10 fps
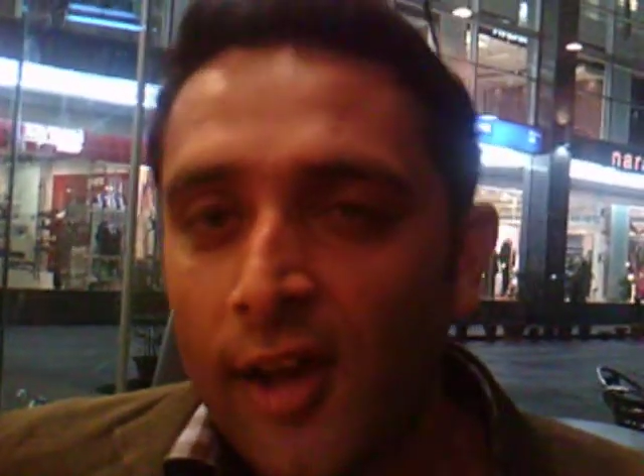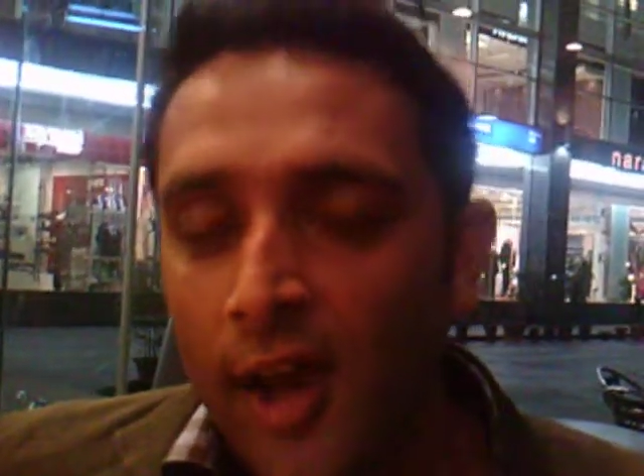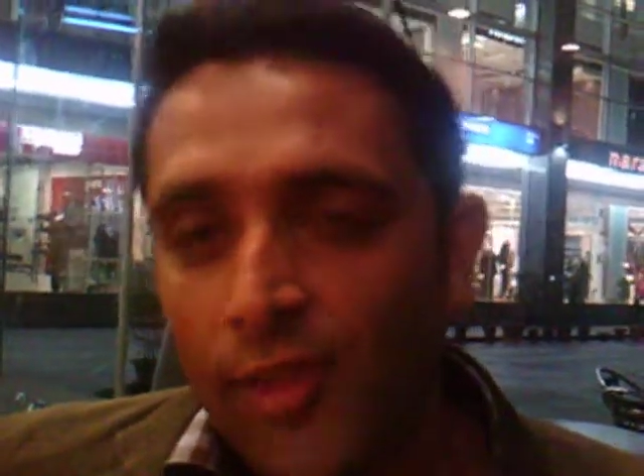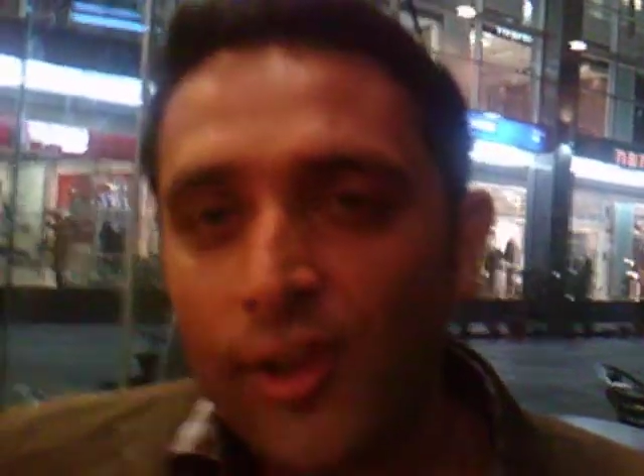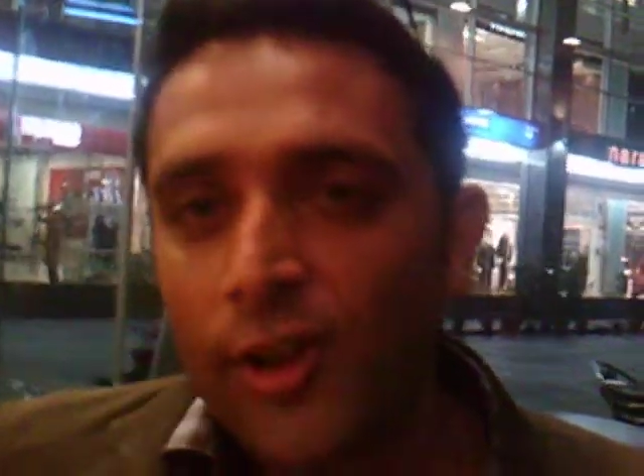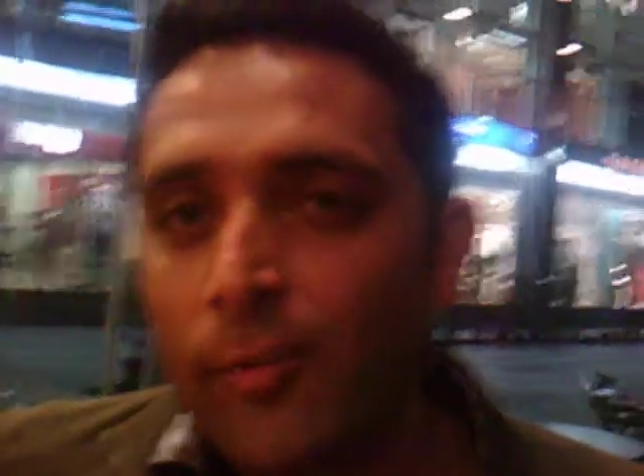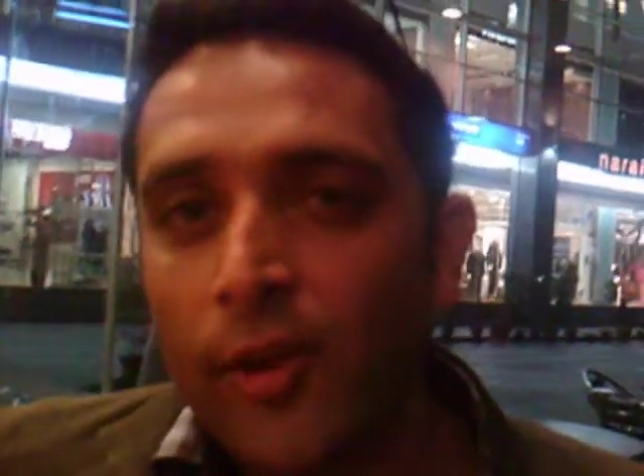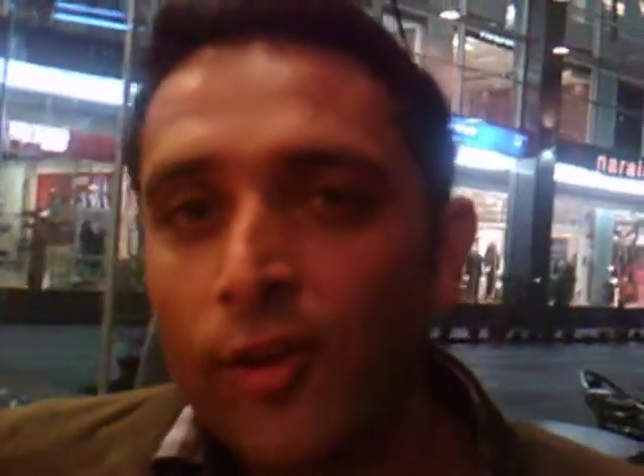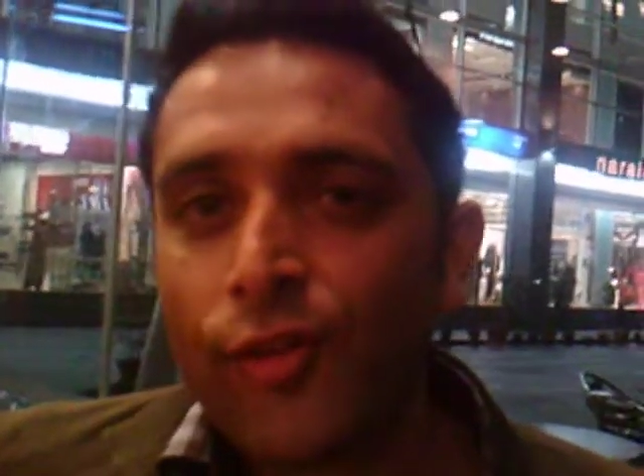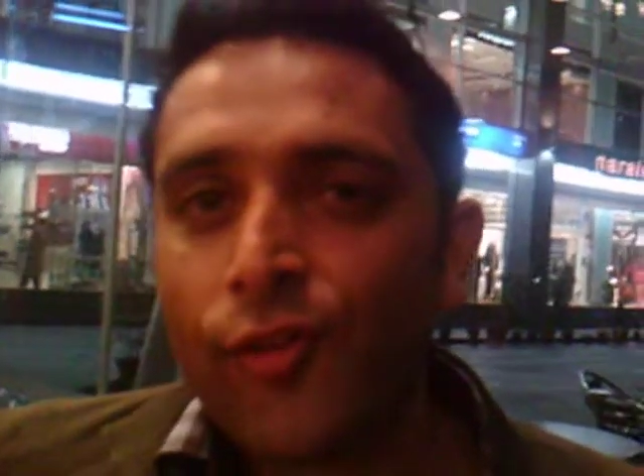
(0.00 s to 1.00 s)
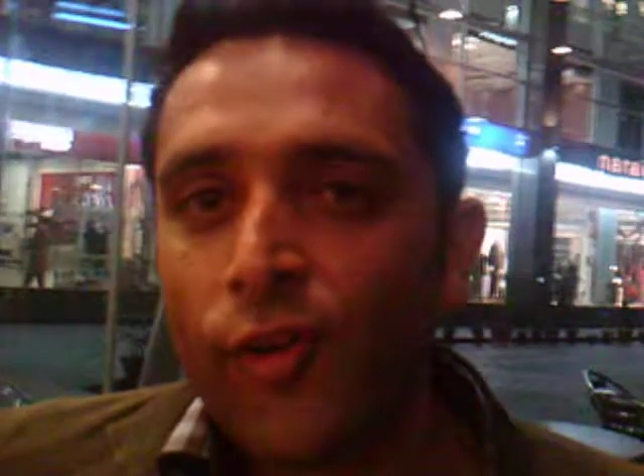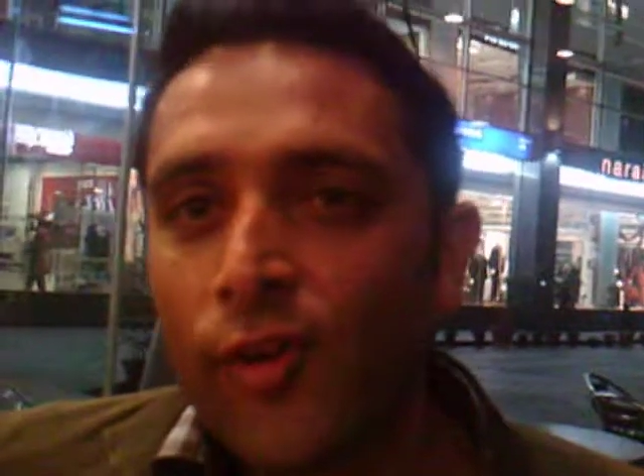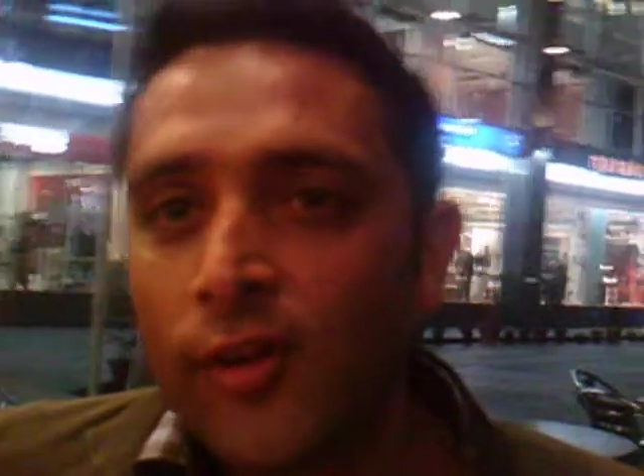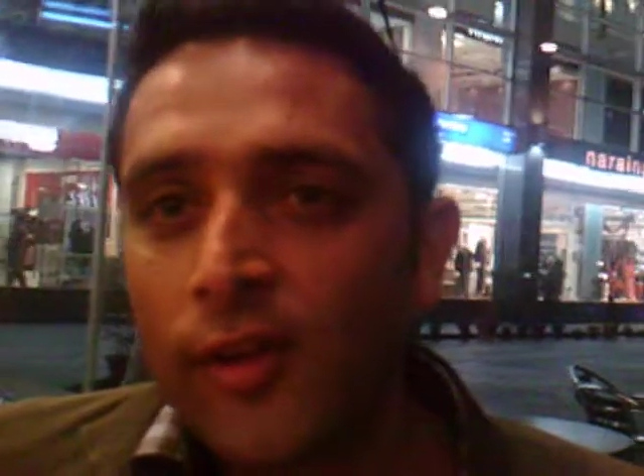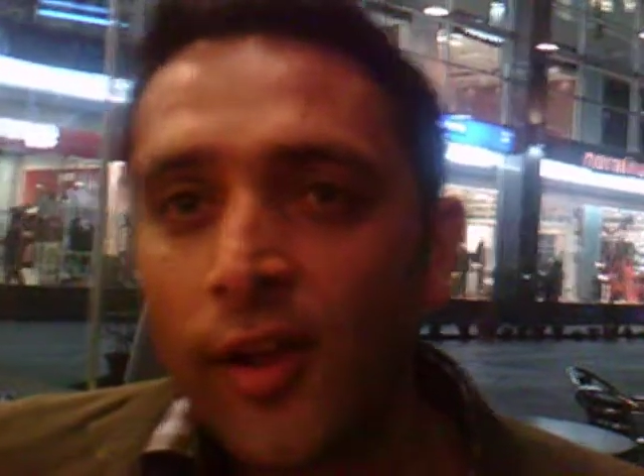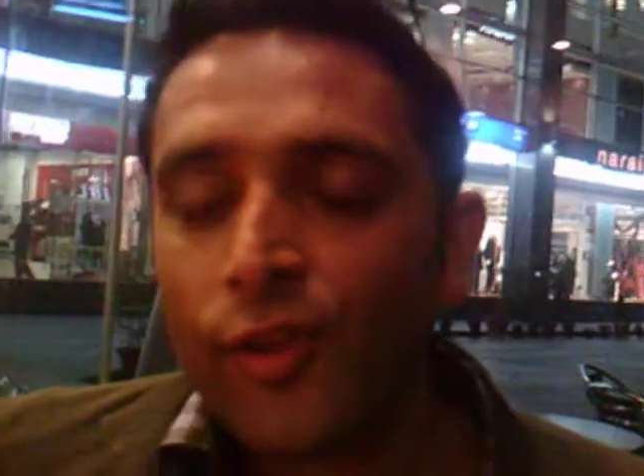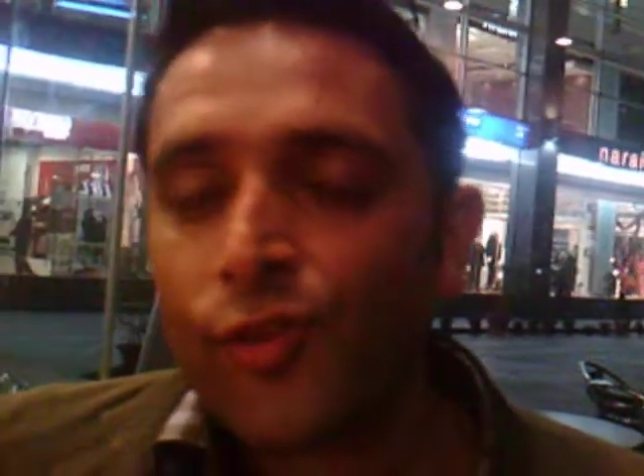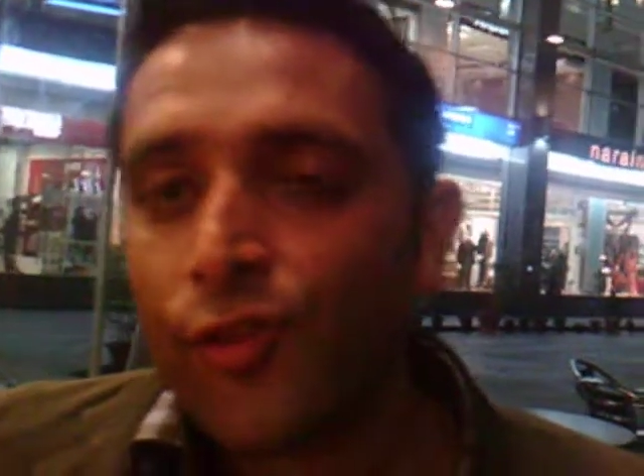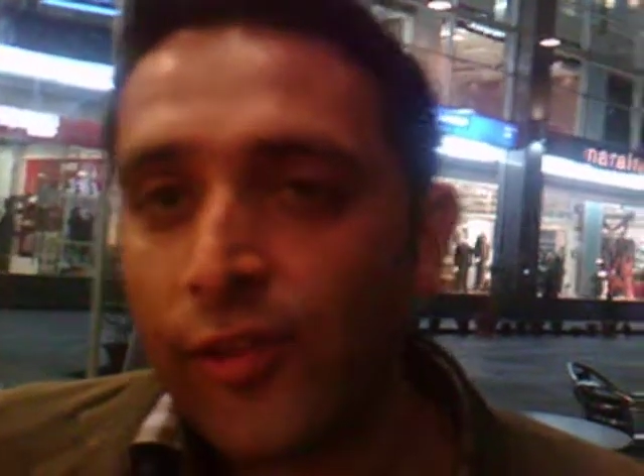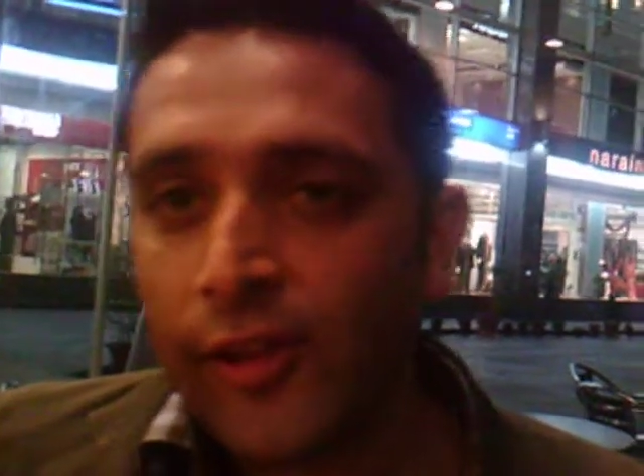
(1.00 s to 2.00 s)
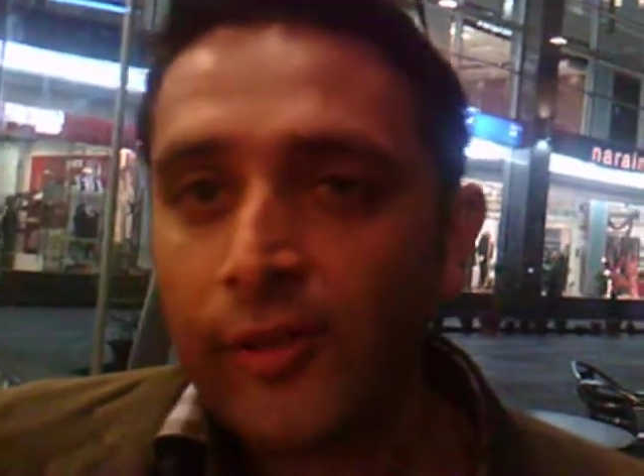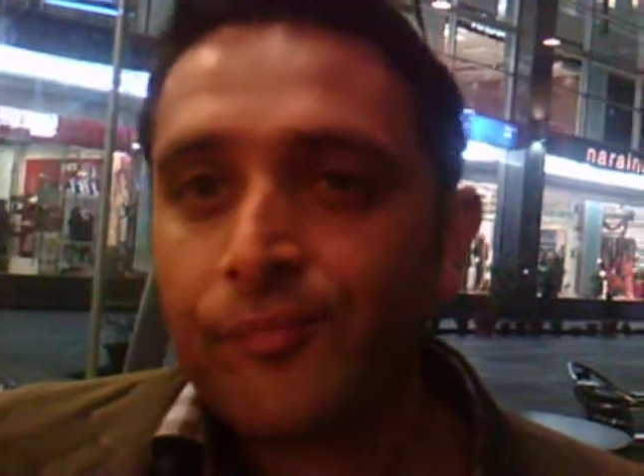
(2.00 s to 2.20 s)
I think it'd be a useful thing.